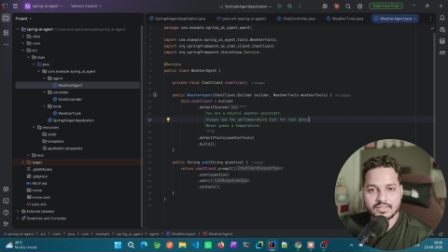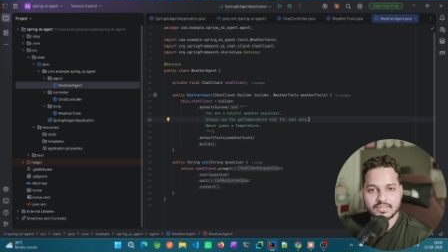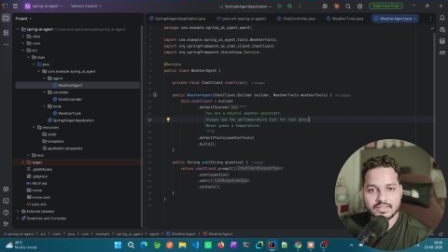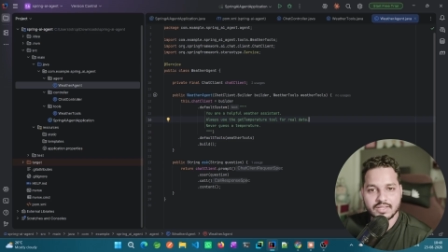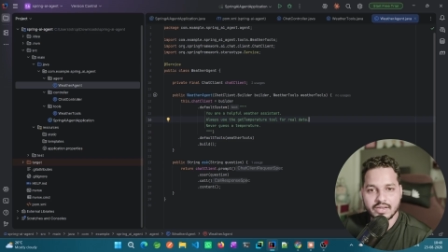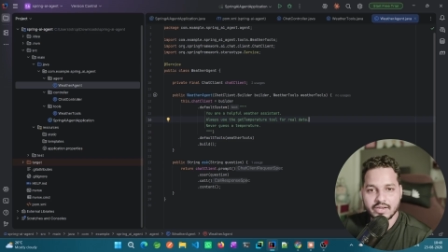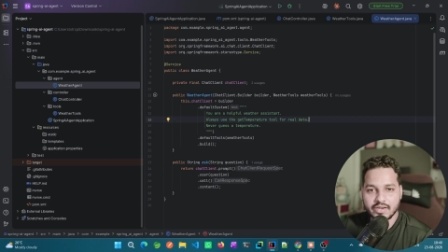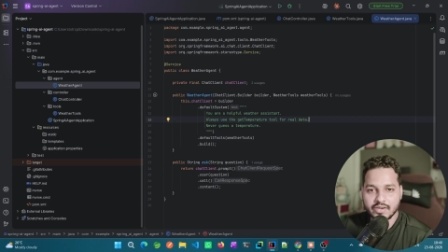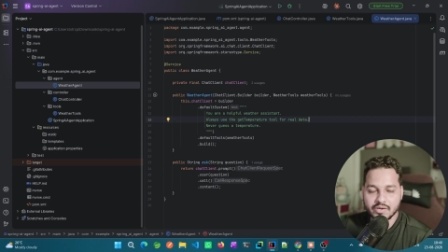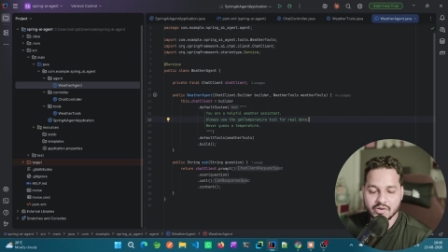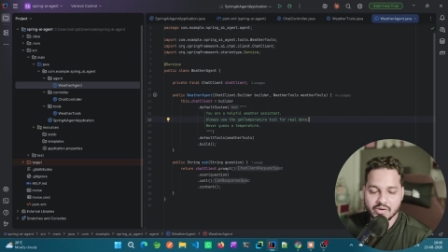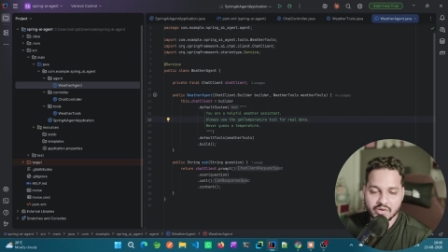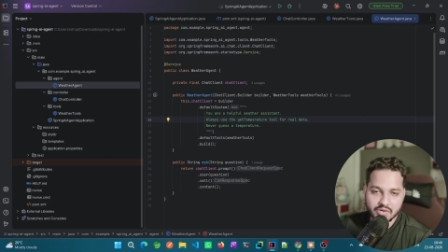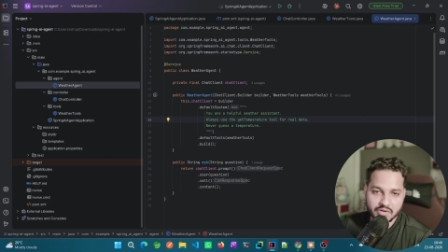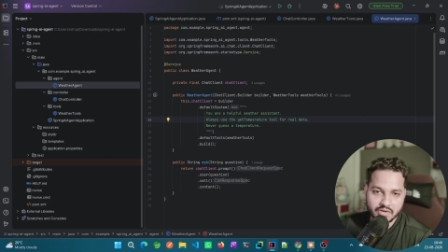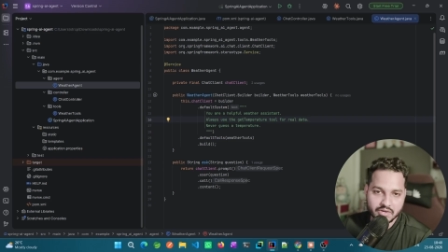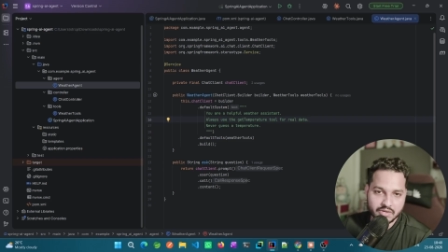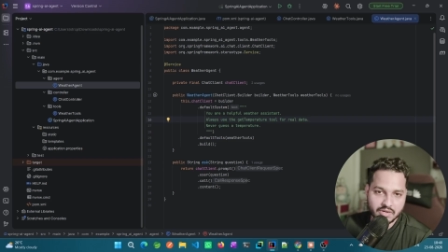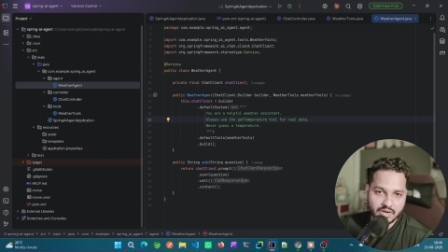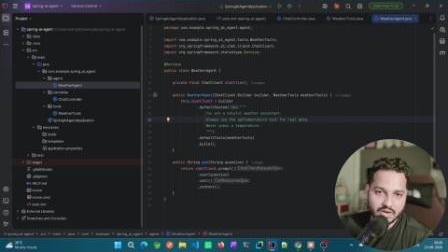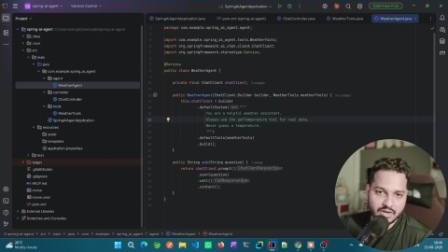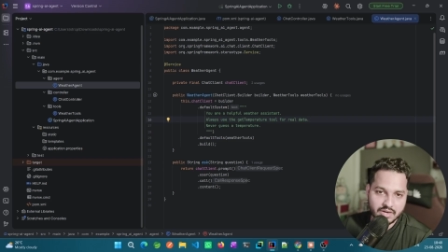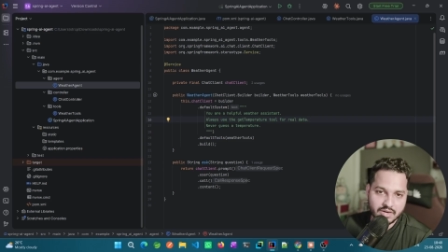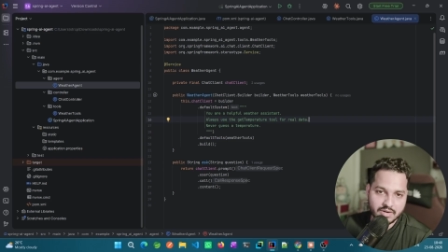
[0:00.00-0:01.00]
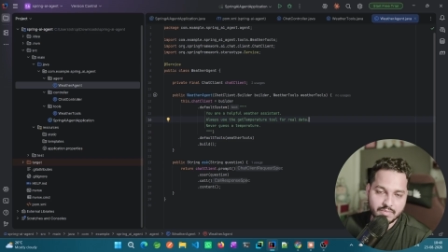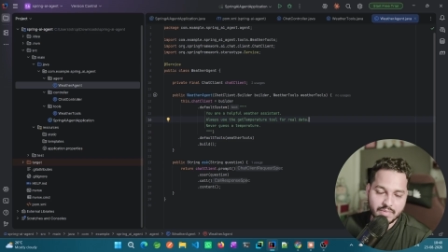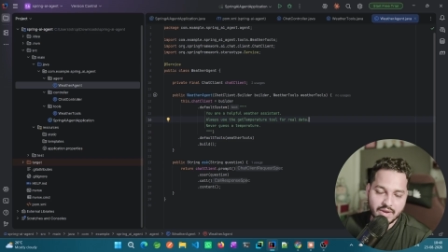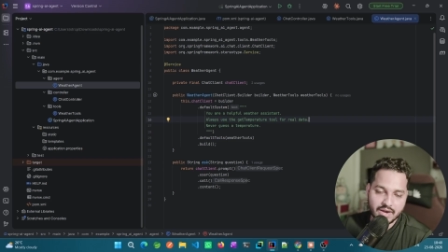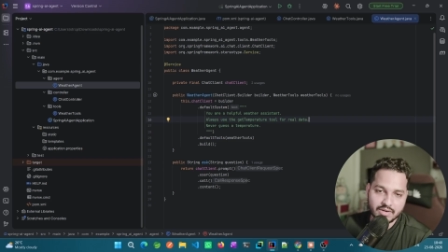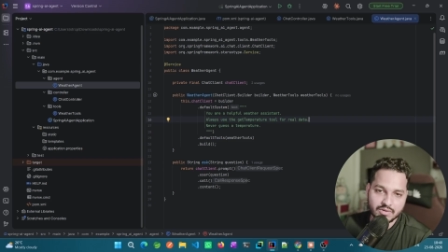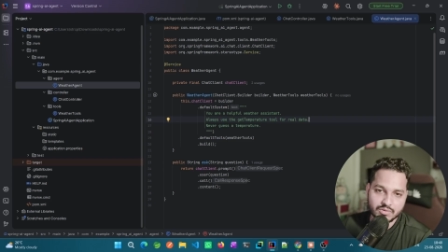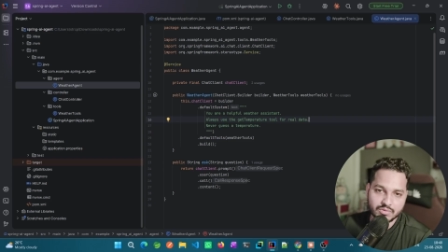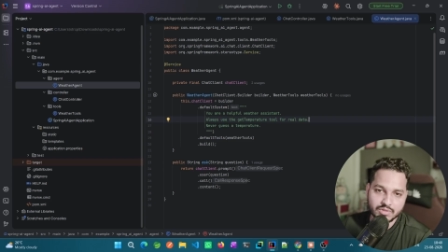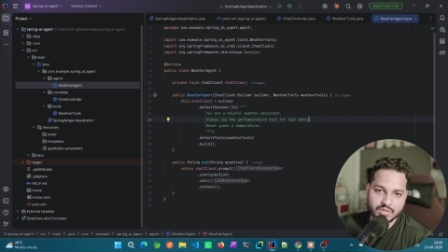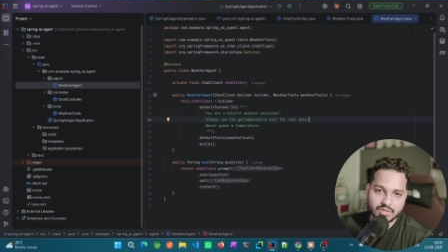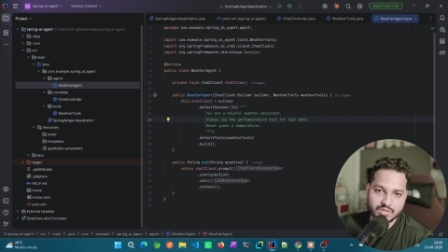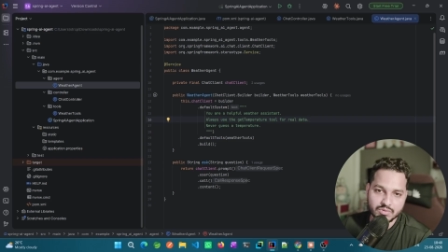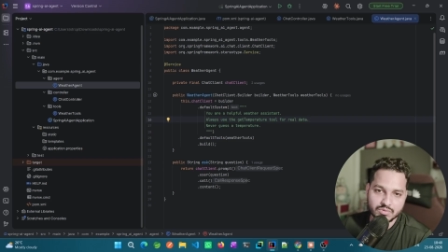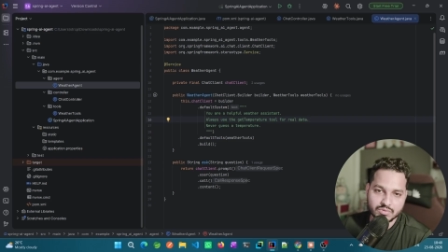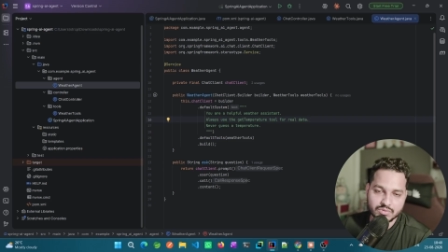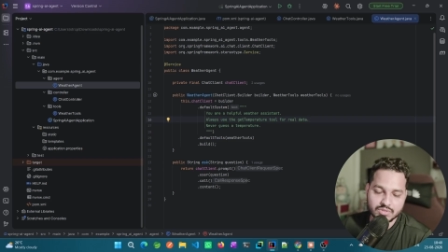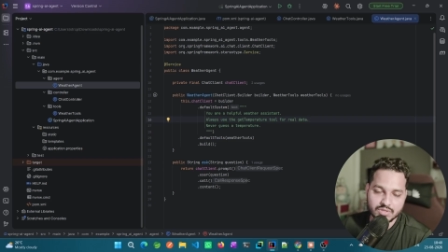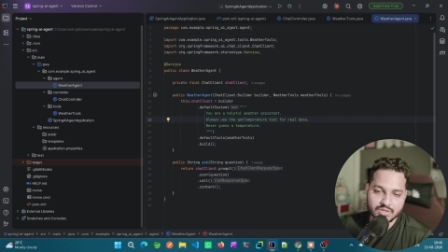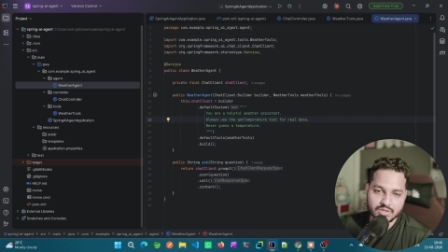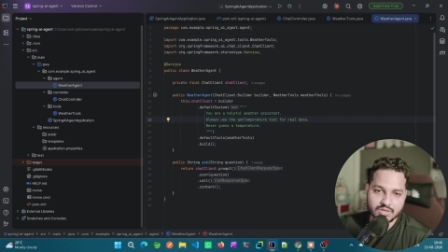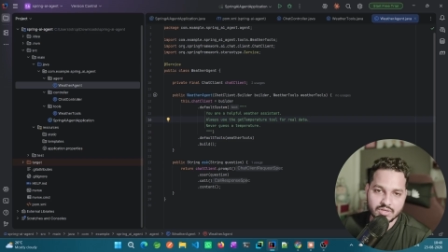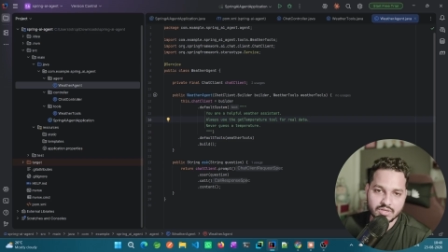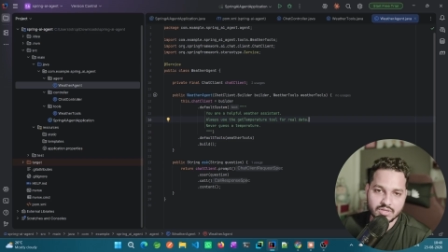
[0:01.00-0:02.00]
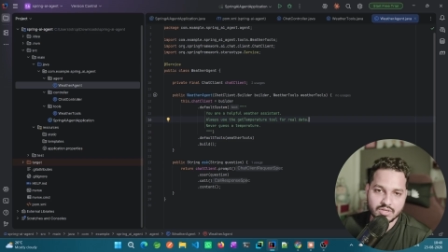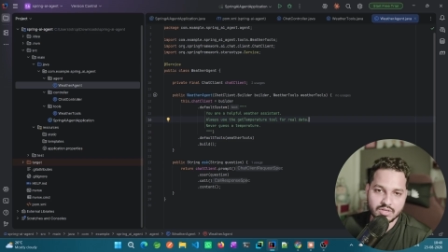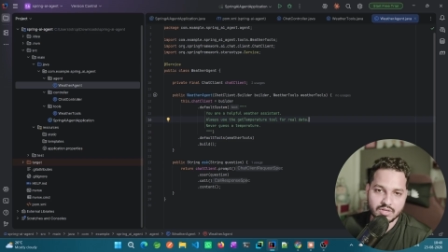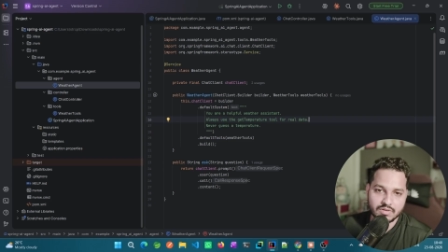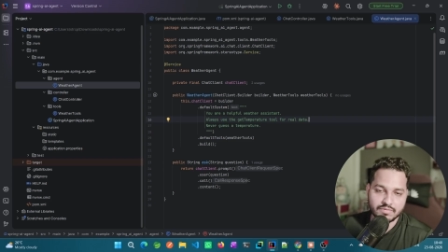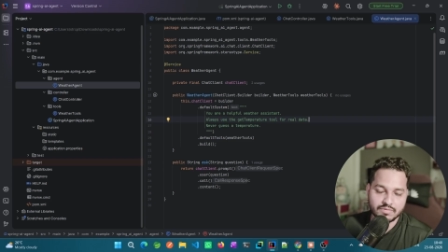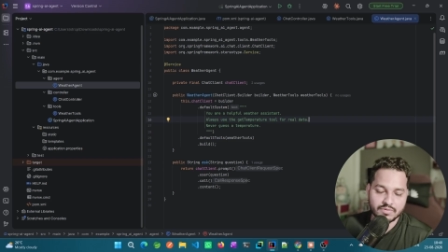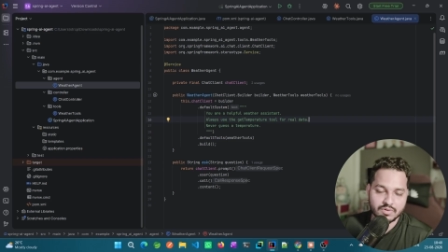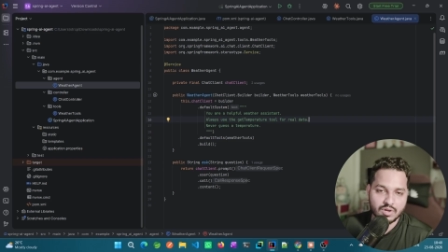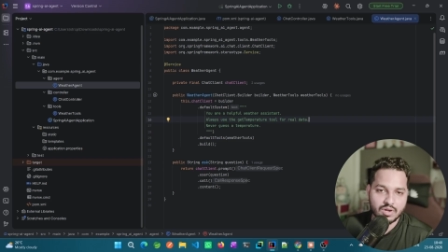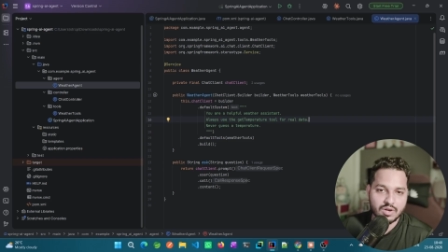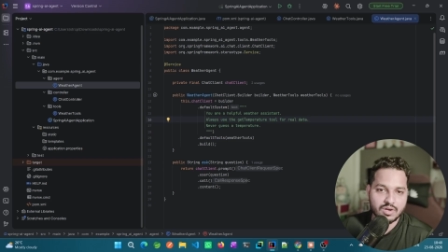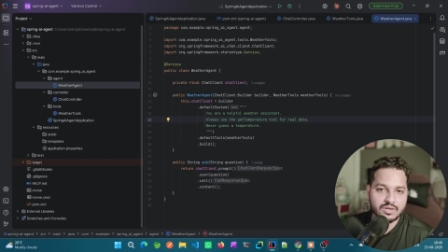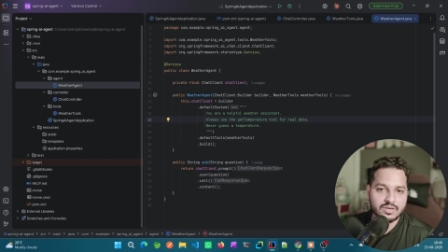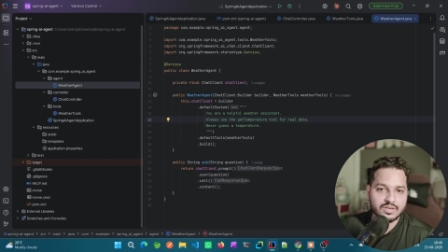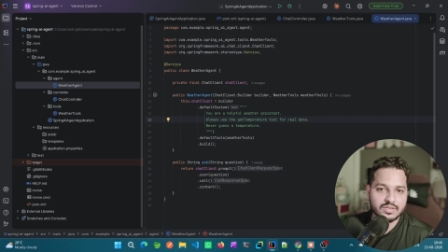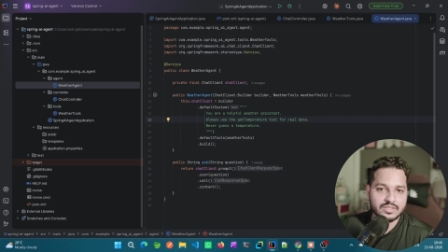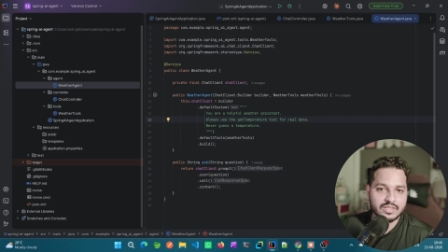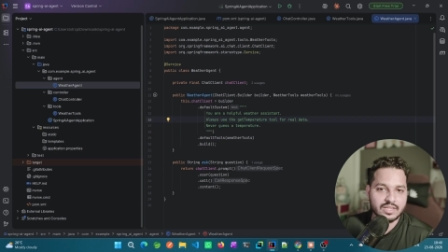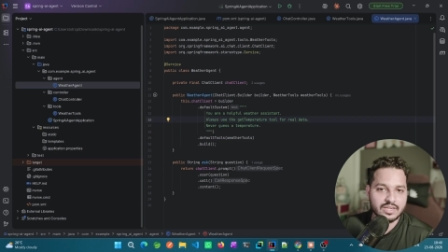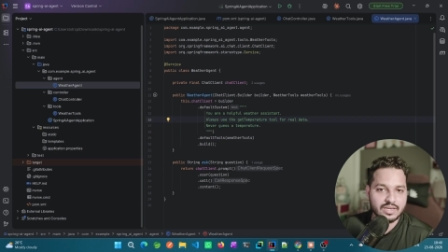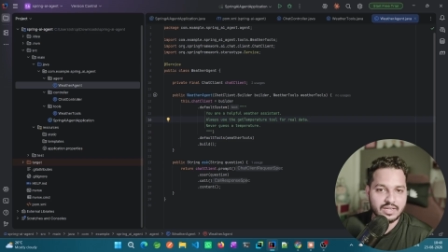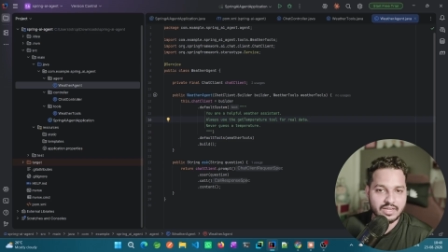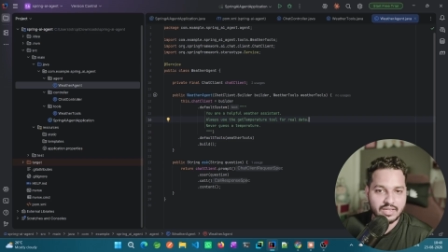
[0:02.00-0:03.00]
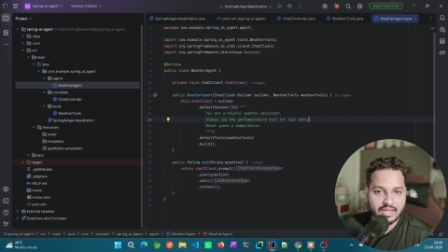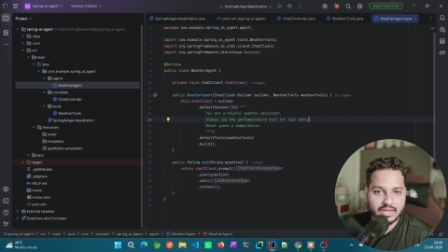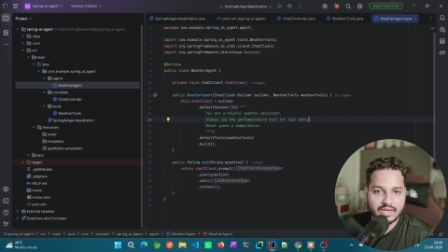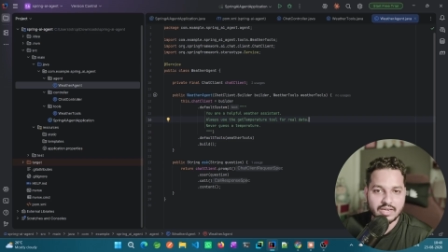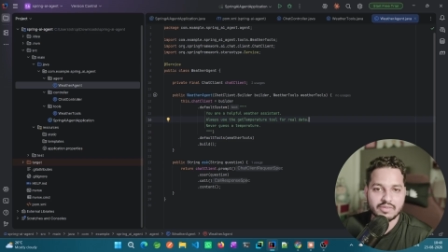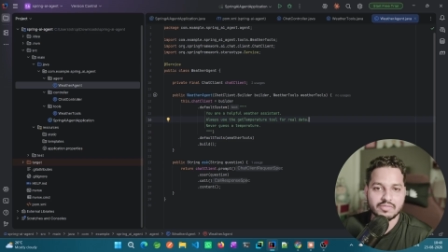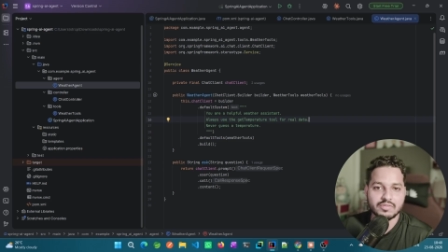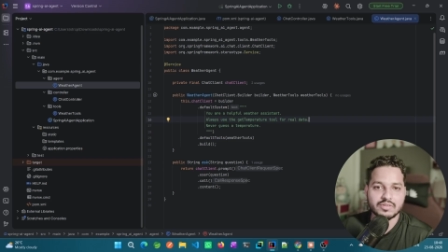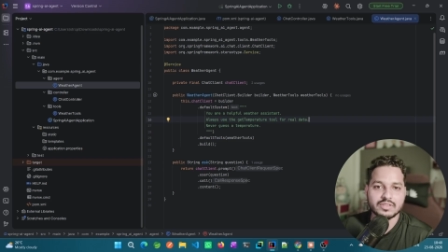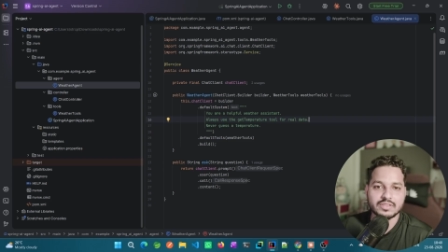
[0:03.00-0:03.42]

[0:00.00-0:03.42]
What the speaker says: then it will return it back to the user. If not, then again it will